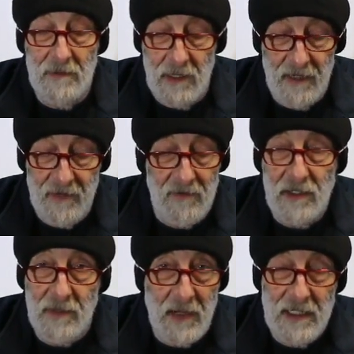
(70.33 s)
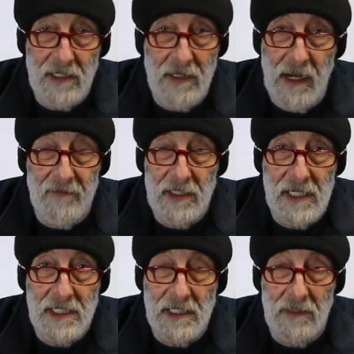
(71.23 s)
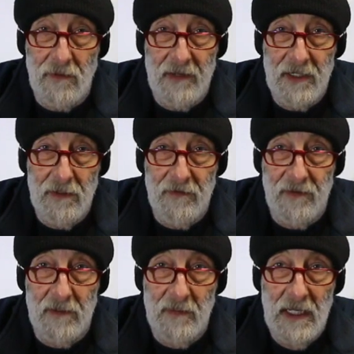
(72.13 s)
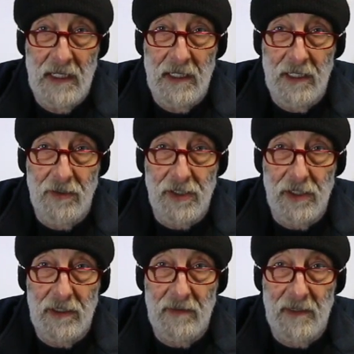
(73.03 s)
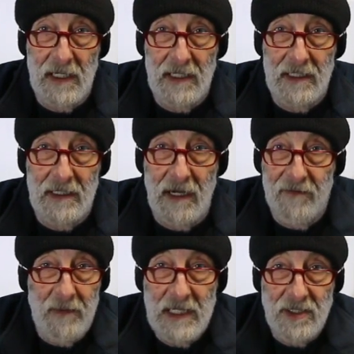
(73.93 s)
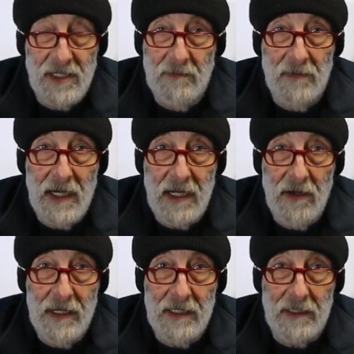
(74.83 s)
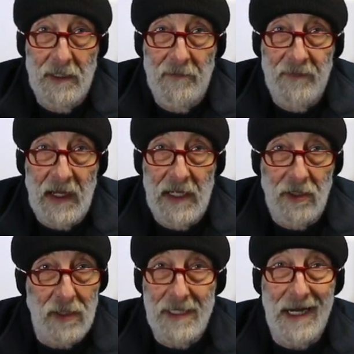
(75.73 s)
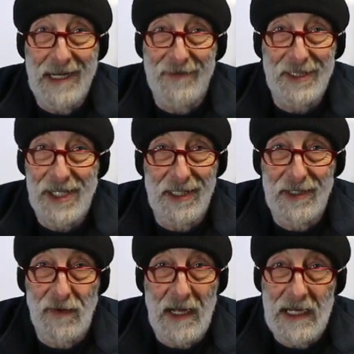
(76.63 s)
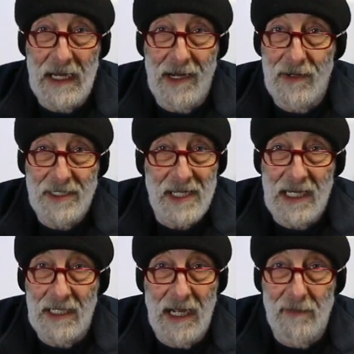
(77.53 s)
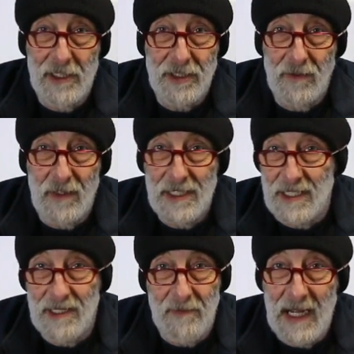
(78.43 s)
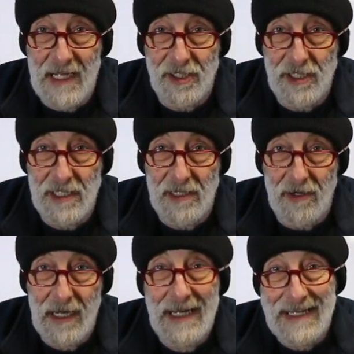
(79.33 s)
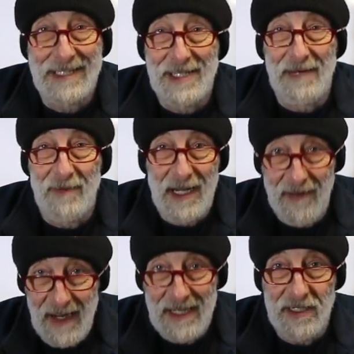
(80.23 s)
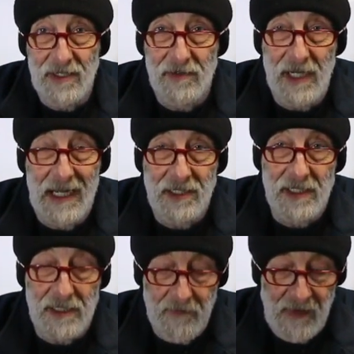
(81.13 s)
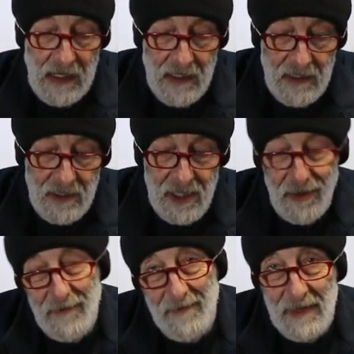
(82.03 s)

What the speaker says: I've never depended on advertising revenue from YouTube. I've made some money on it. I could not even tell you right now exactly how much it was in the past year, except that I've had to do taxes. So,